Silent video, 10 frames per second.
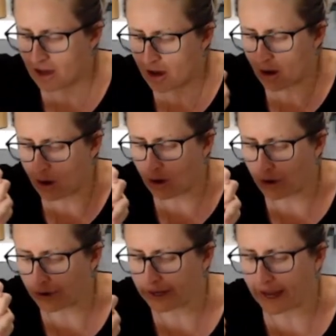
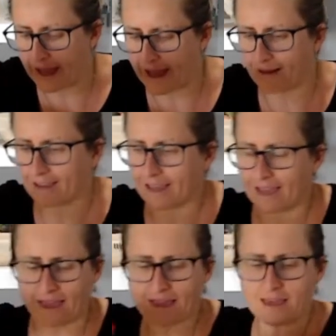on our
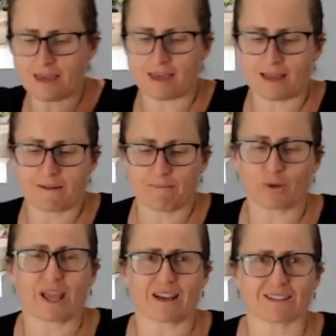cake, on
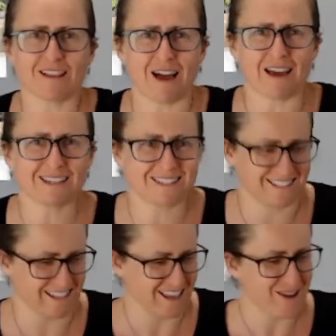our slice,
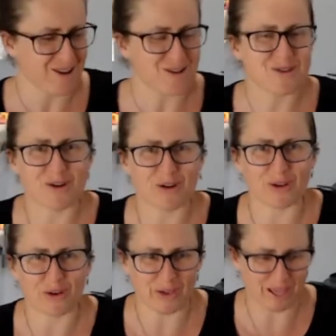
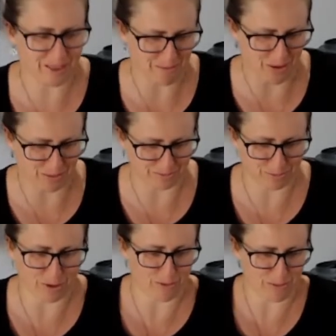not in the bowl,
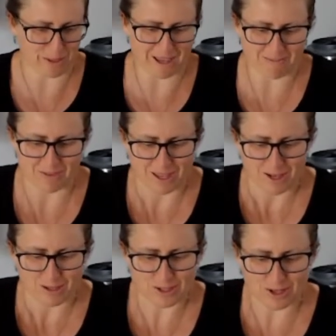preferably.
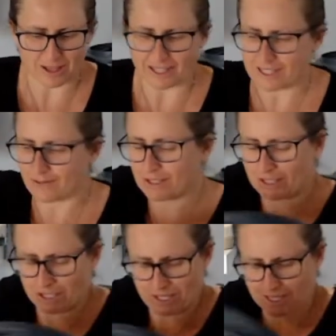So let's finish
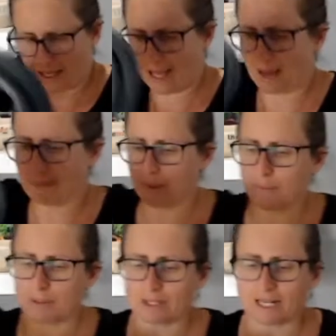this up,
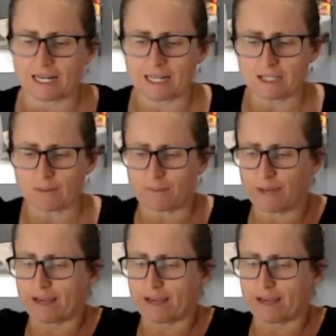put the lid back